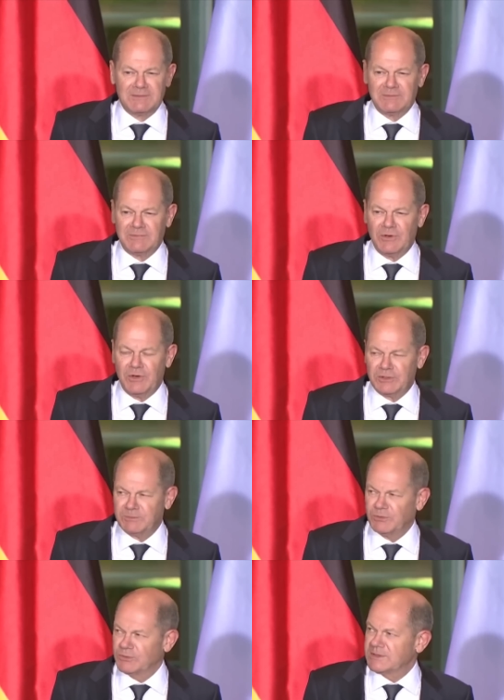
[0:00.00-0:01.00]
That is
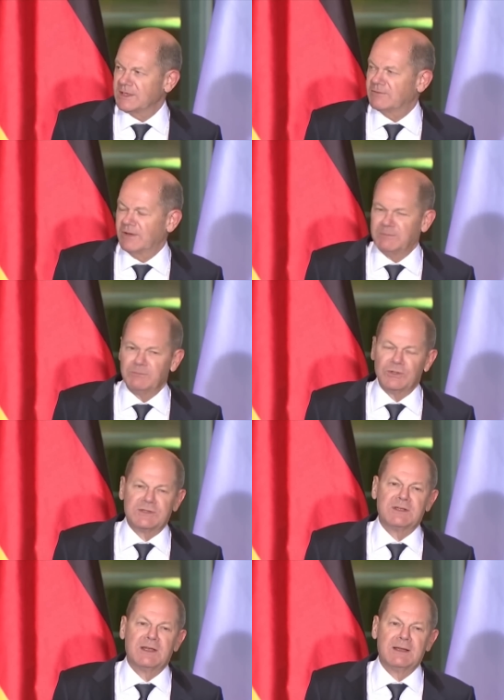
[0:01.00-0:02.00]
why we all are very
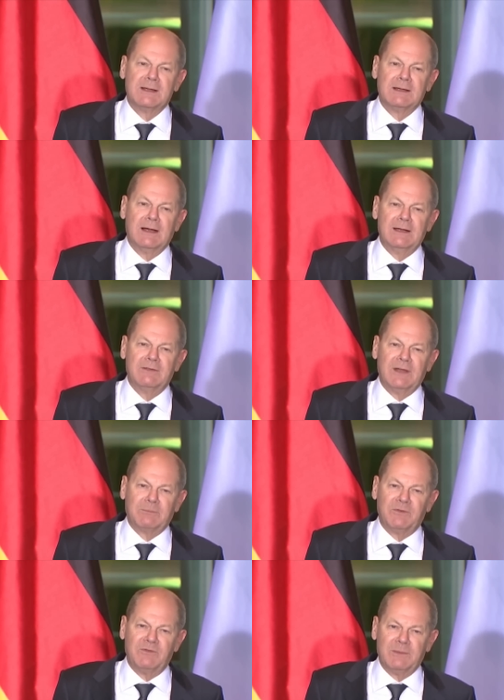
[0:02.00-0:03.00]
much in favor, for
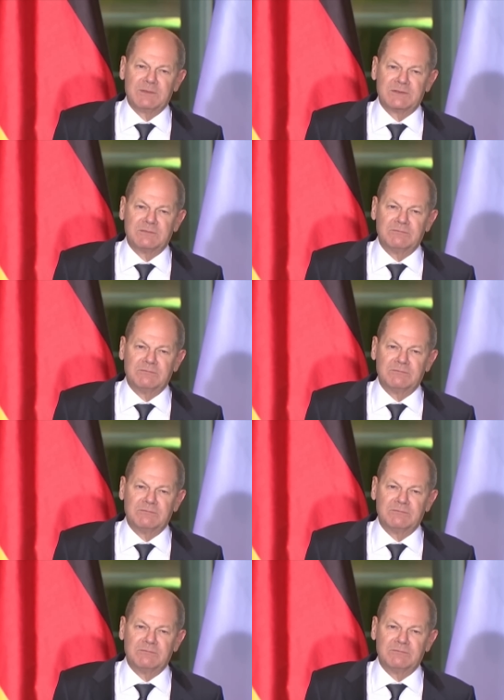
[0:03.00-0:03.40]
example,